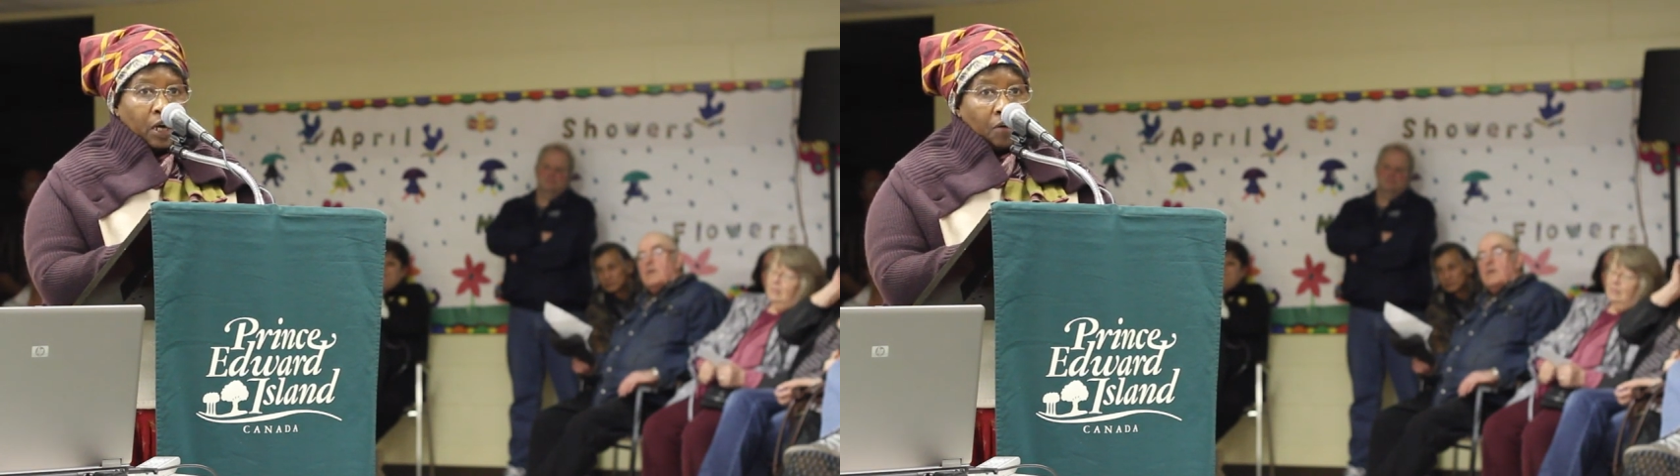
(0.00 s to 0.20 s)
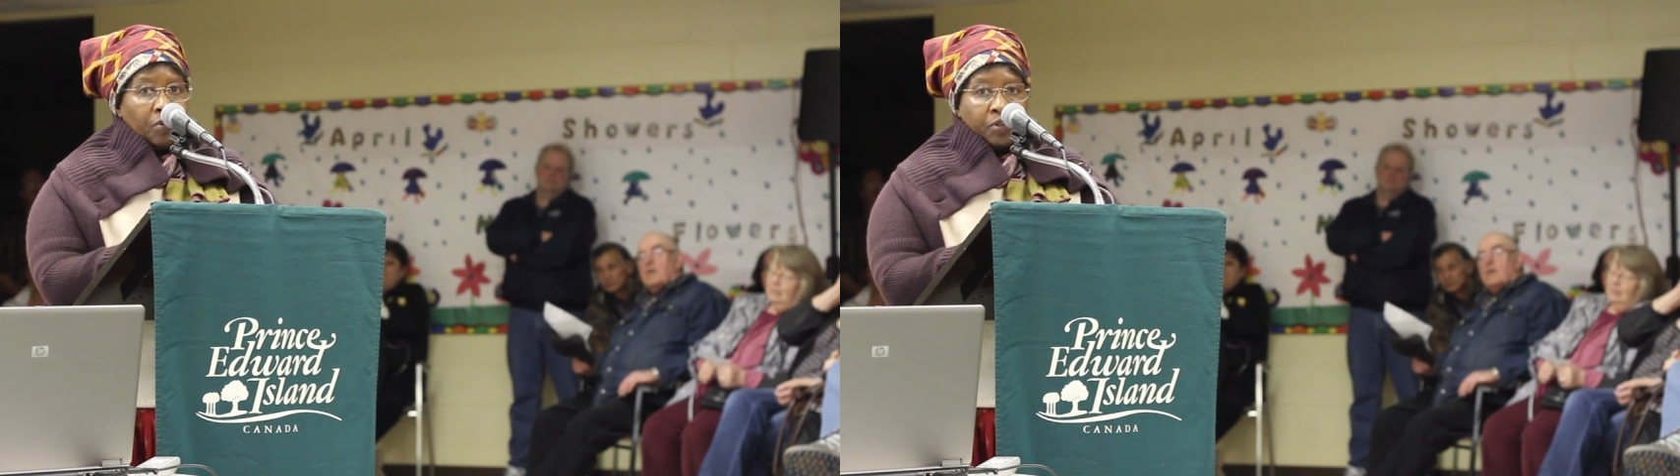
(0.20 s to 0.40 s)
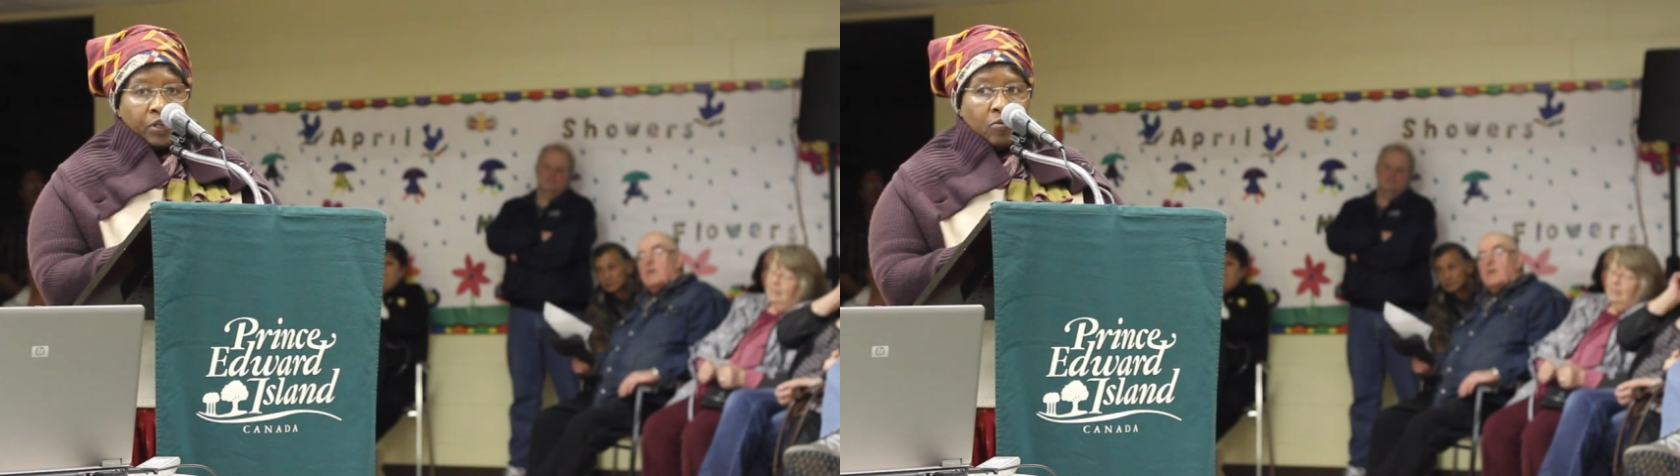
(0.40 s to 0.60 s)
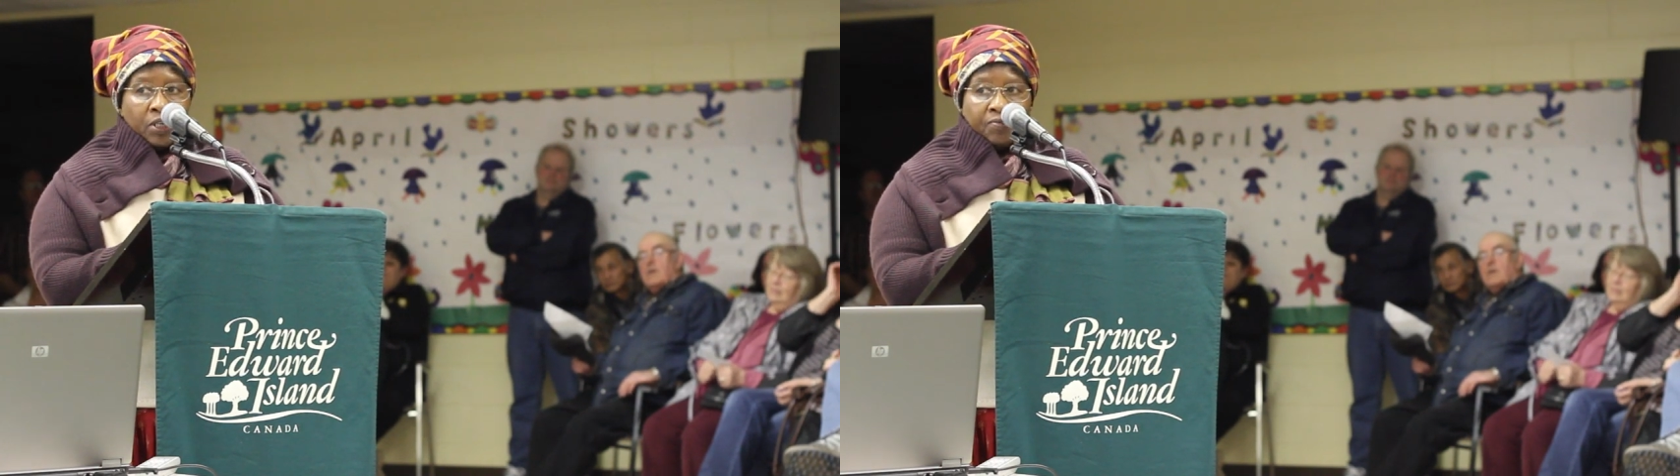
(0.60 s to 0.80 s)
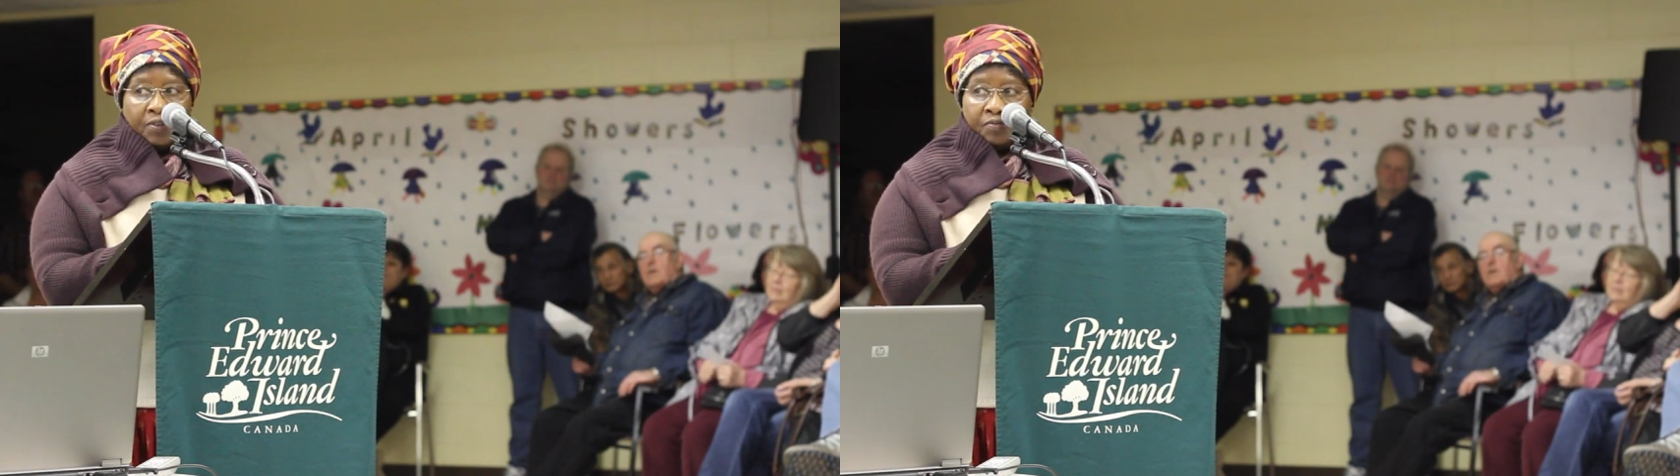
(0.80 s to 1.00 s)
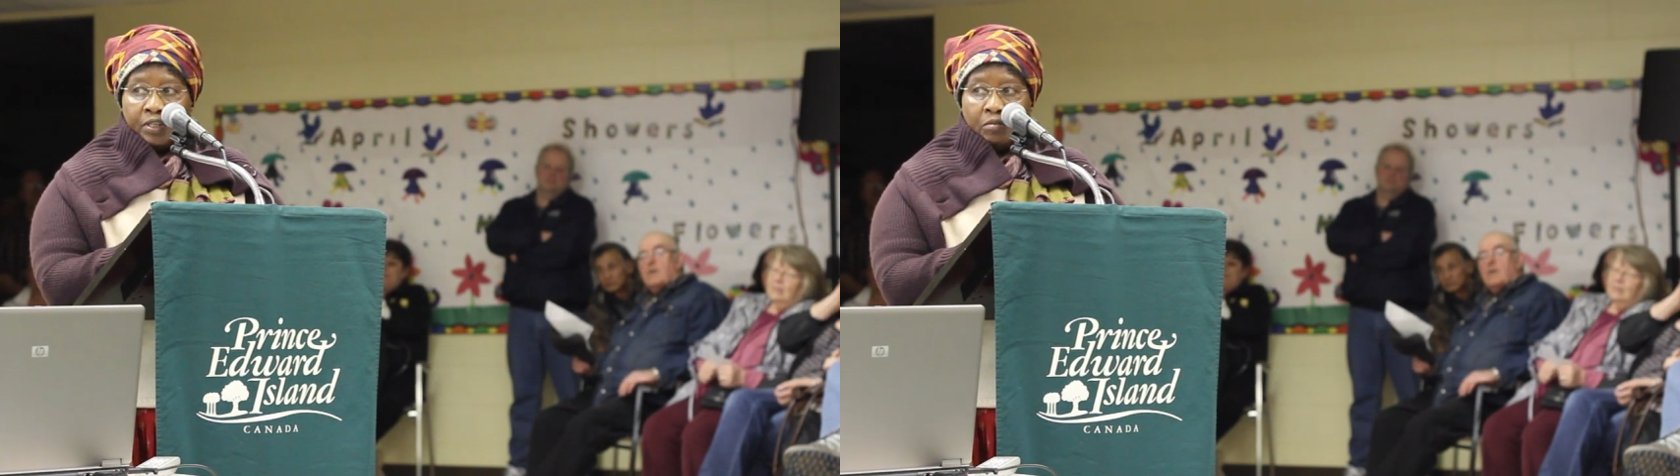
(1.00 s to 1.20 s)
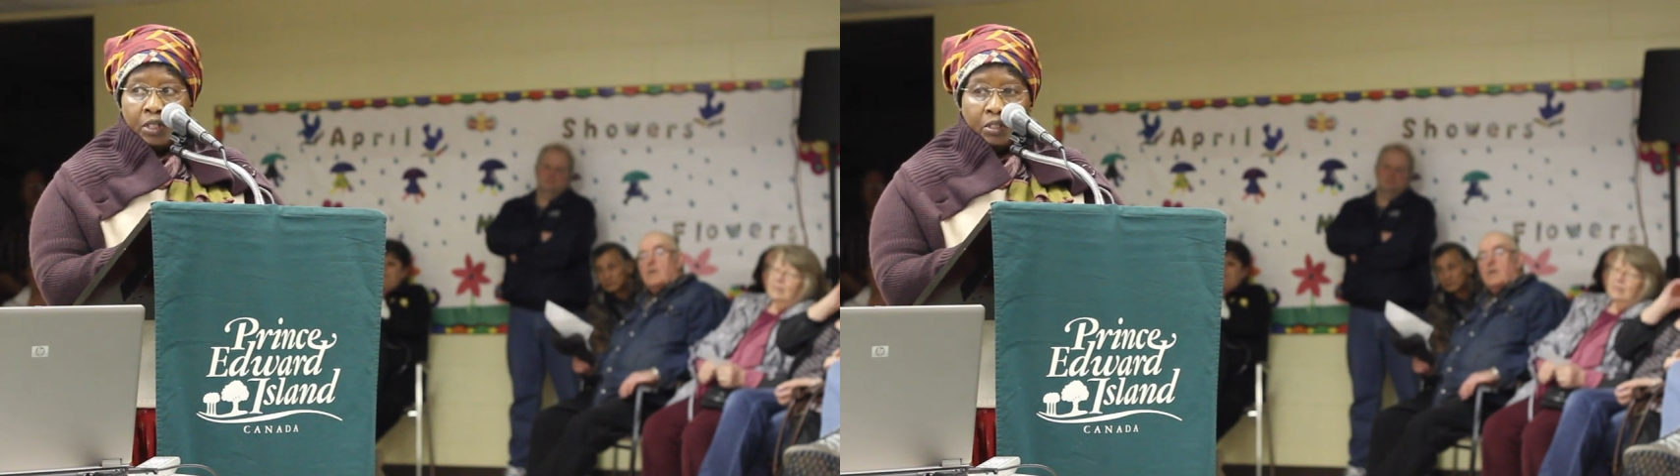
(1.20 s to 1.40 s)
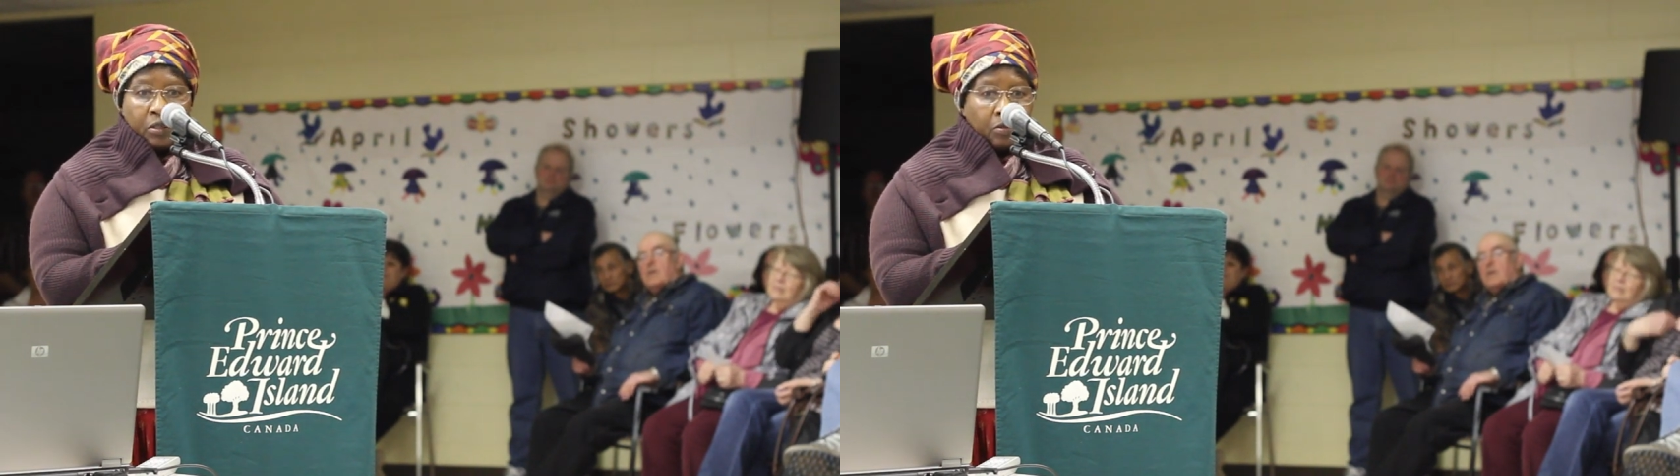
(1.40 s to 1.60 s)
Everything was fifteen
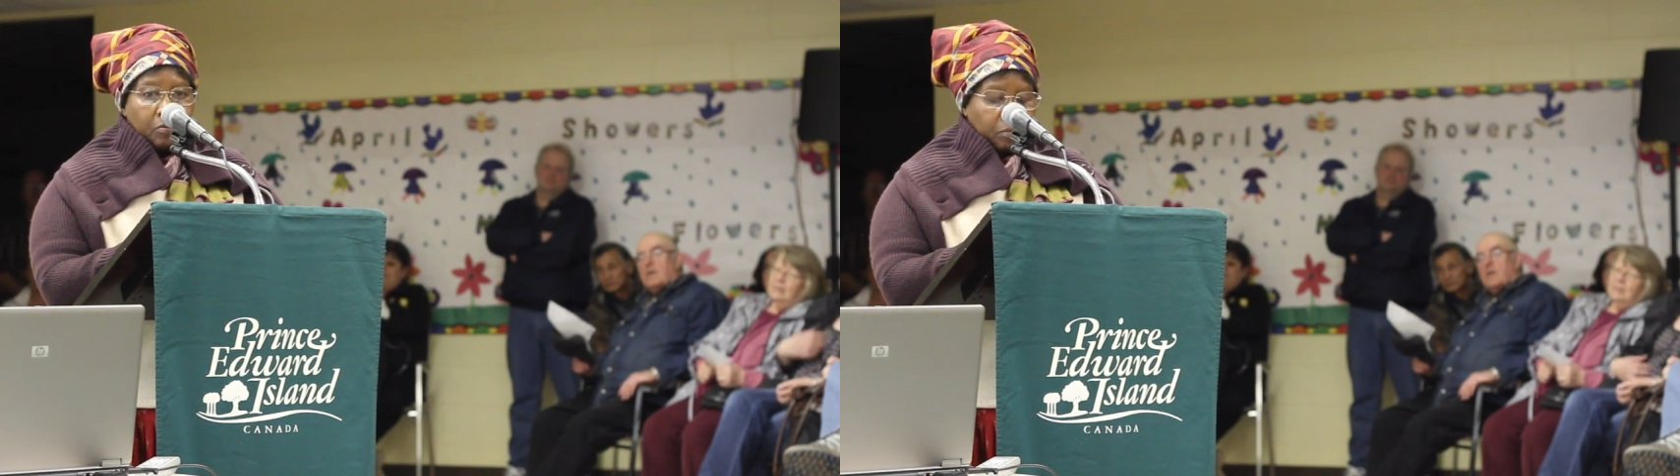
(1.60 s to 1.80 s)
minutes.